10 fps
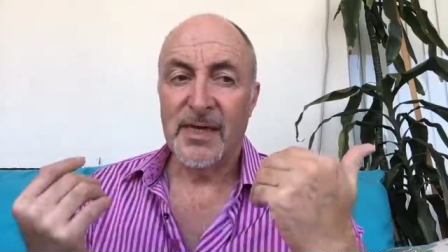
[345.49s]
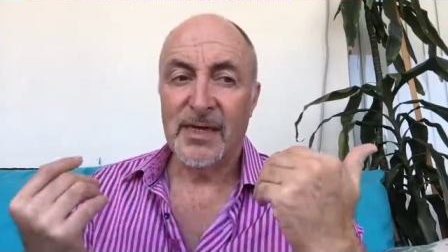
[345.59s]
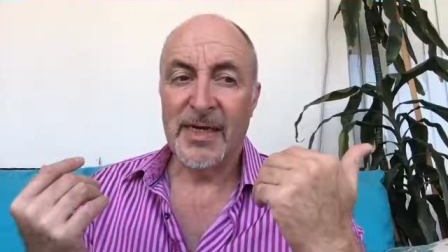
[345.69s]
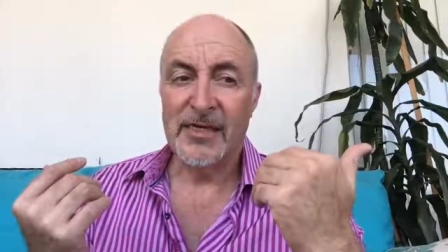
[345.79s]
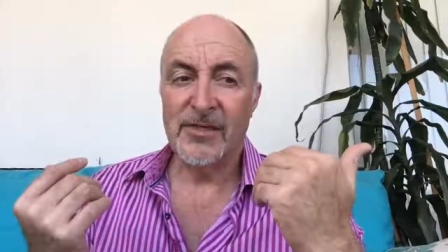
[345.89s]

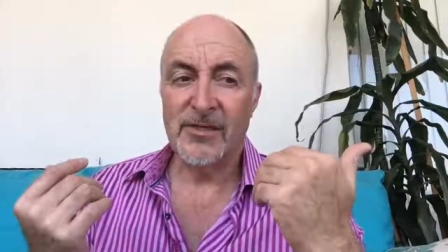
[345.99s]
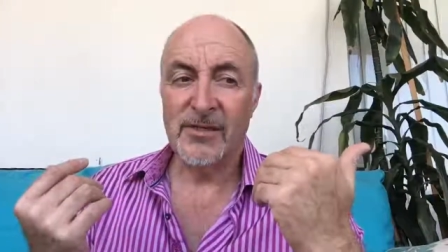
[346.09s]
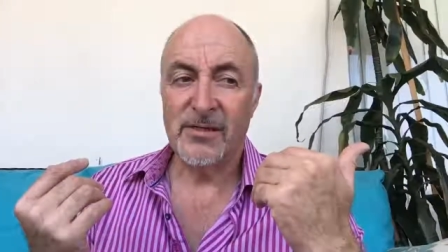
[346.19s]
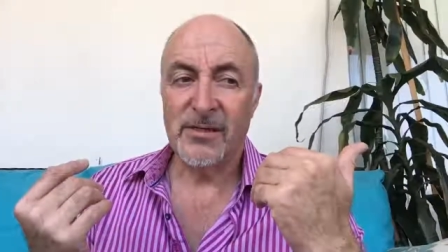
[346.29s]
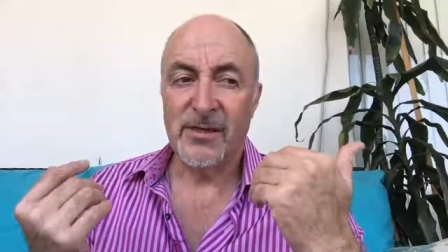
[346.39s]
less
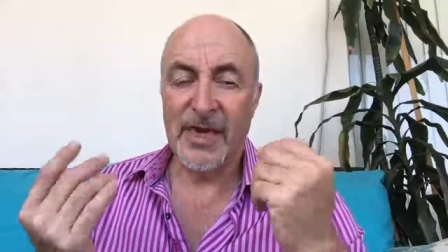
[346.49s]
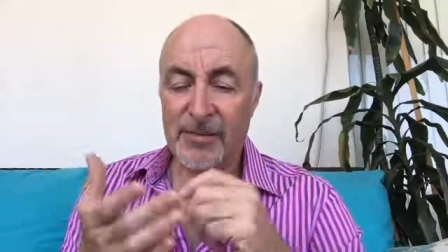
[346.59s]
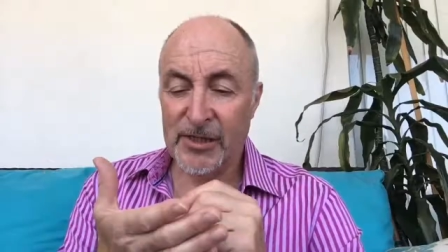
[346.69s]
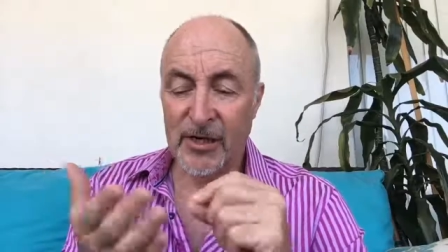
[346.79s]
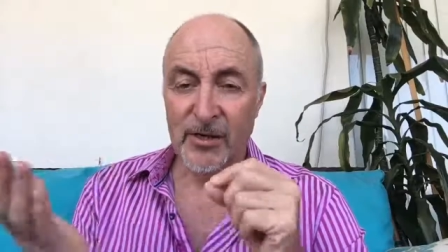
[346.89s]
keeping
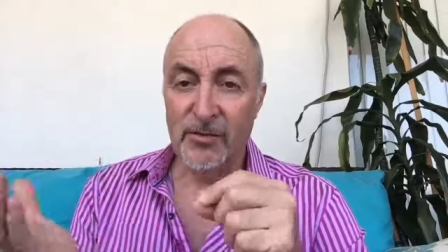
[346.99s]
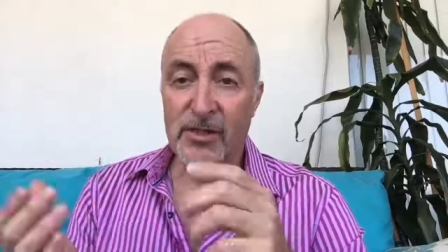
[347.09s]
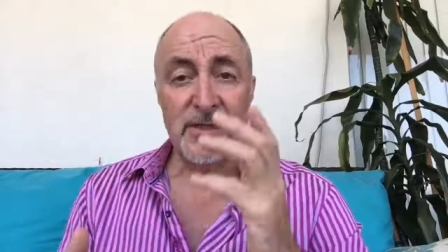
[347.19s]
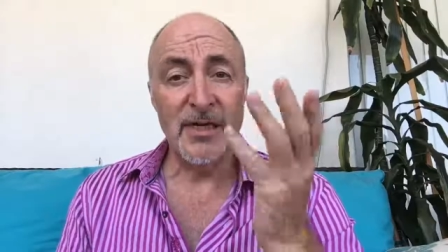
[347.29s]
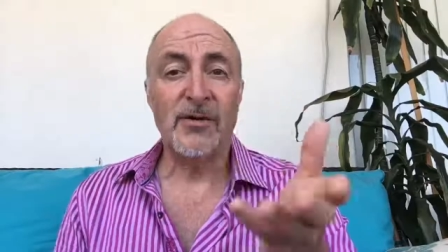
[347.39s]
track of notes,
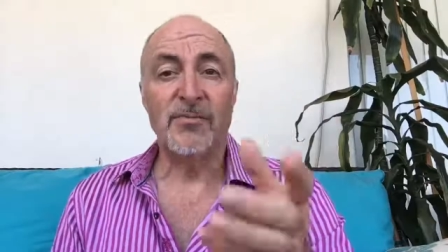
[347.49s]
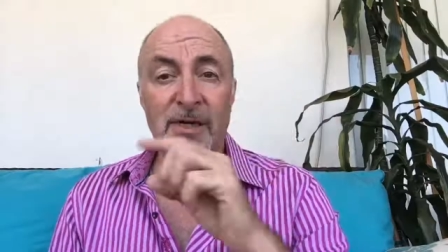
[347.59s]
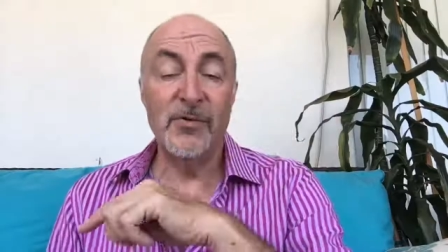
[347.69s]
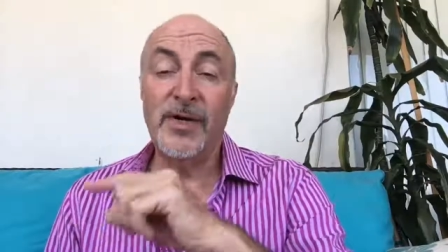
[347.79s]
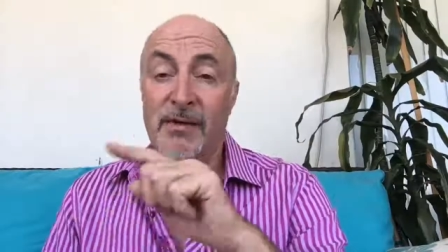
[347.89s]
because the other, oh, by
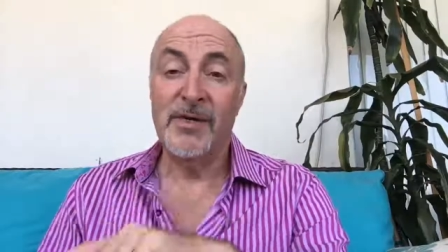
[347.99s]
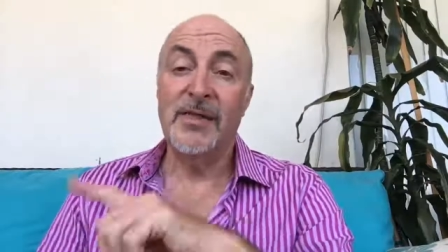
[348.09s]
the way,